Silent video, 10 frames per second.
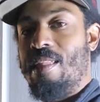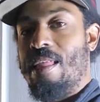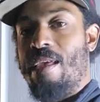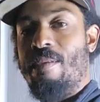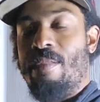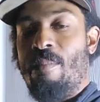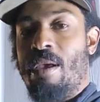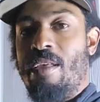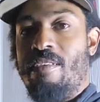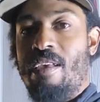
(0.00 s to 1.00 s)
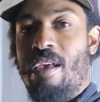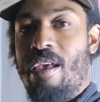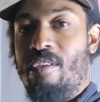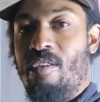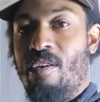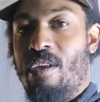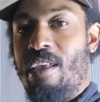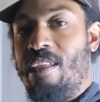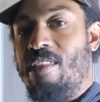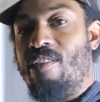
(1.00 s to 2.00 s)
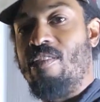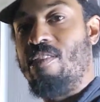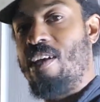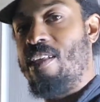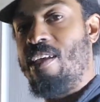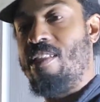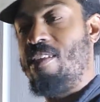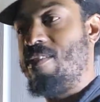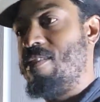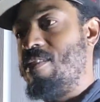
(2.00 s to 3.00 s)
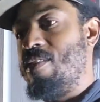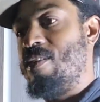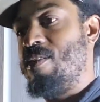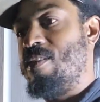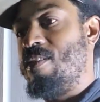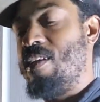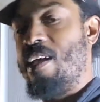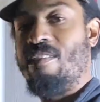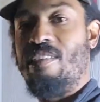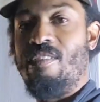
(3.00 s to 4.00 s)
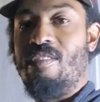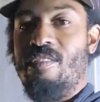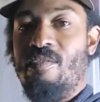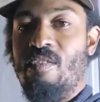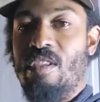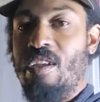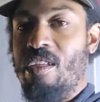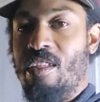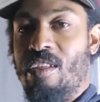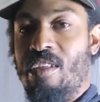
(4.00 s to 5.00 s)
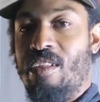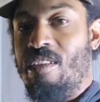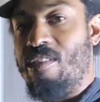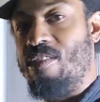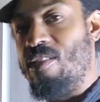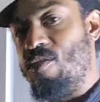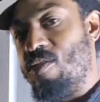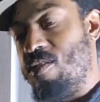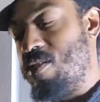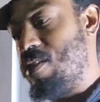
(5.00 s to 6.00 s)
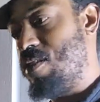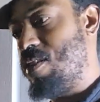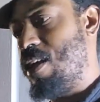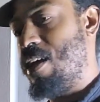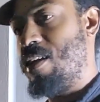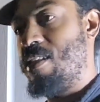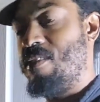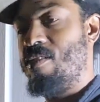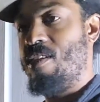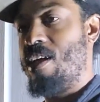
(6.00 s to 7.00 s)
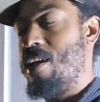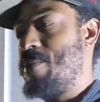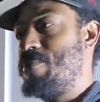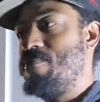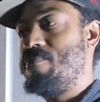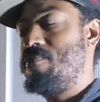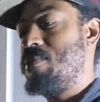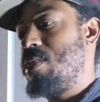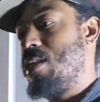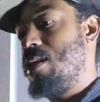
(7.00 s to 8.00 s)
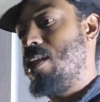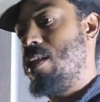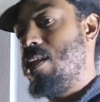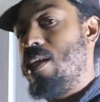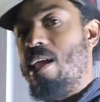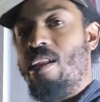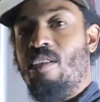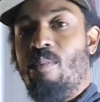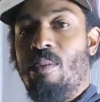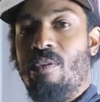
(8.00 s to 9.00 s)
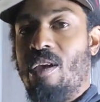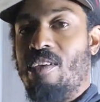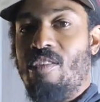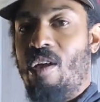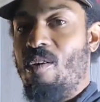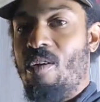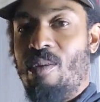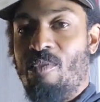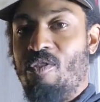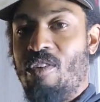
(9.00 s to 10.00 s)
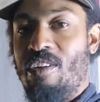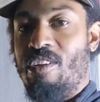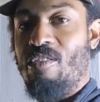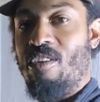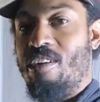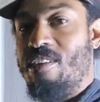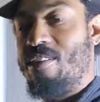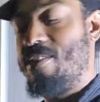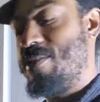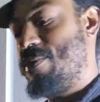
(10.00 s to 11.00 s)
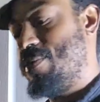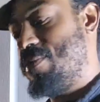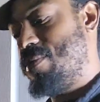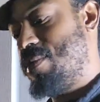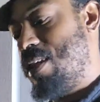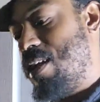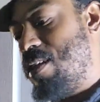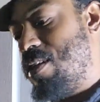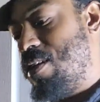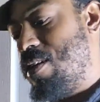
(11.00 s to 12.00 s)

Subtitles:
they may say, hey, you know, I like this, you know, it has this vanilla, this citrus, this or that. And other people are like, it's alcohol, I'm just trying to get drunk. And